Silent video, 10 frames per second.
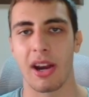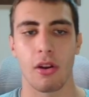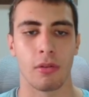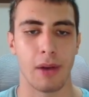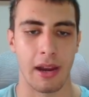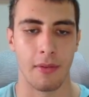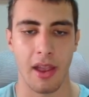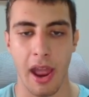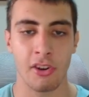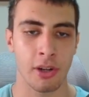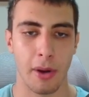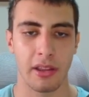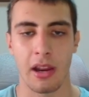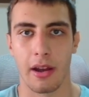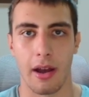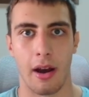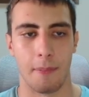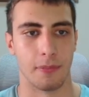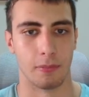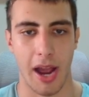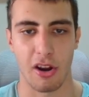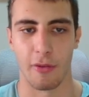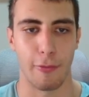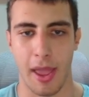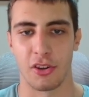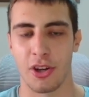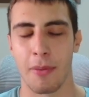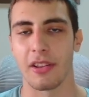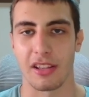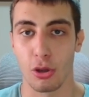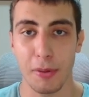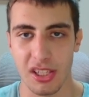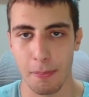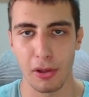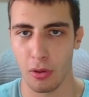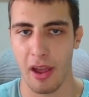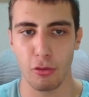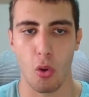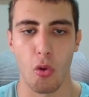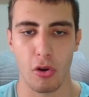we have an icon of brain. Energy and body, icon of energy and body. It's super simple. You don't have to